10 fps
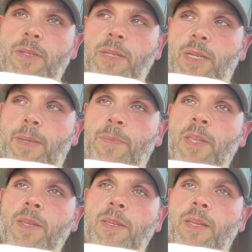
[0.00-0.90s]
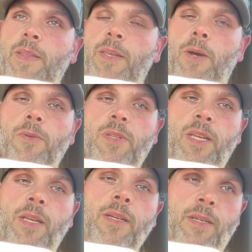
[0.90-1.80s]
And the
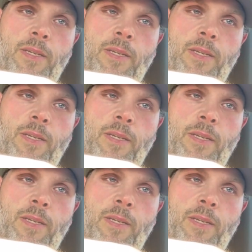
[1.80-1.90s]
only